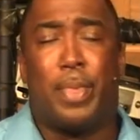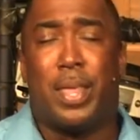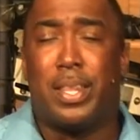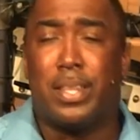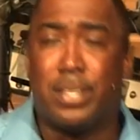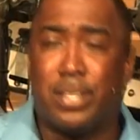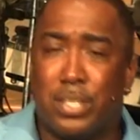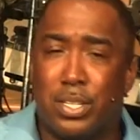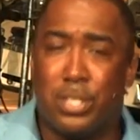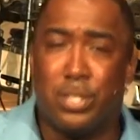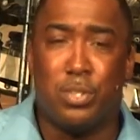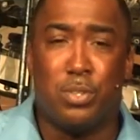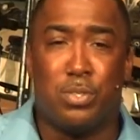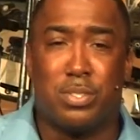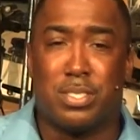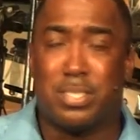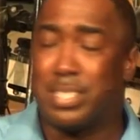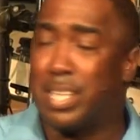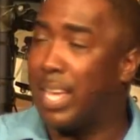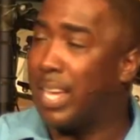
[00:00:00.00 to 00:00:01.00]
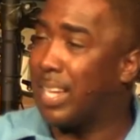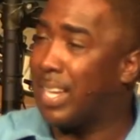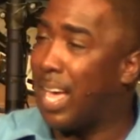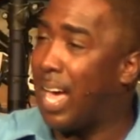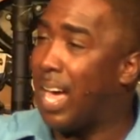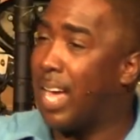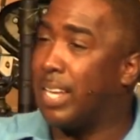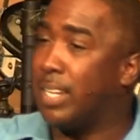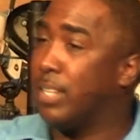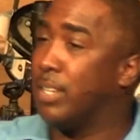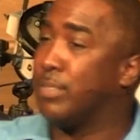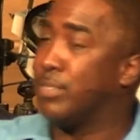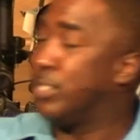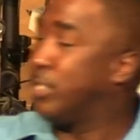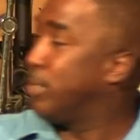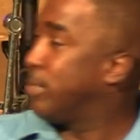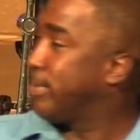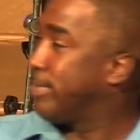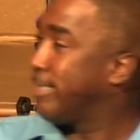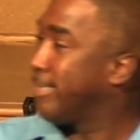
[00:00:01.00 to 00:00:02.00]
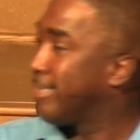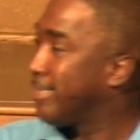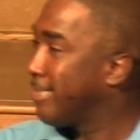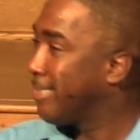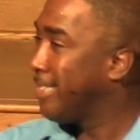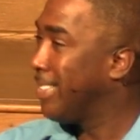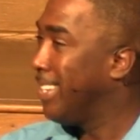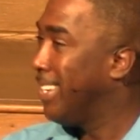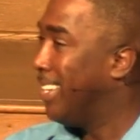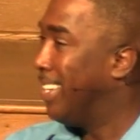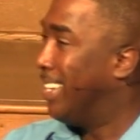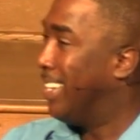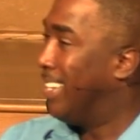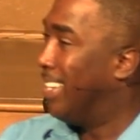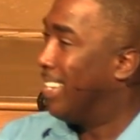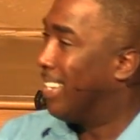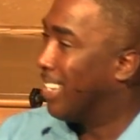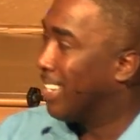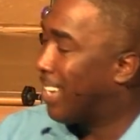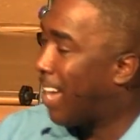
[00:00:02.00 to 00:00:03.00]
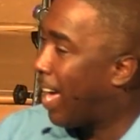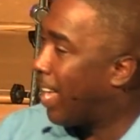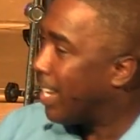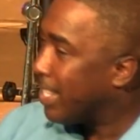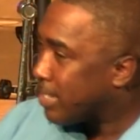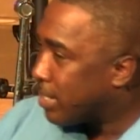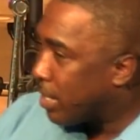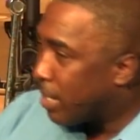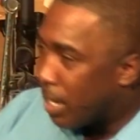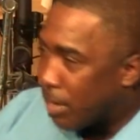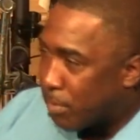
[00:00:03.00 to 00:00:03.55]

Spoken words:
And the good news is that God loves you. God has a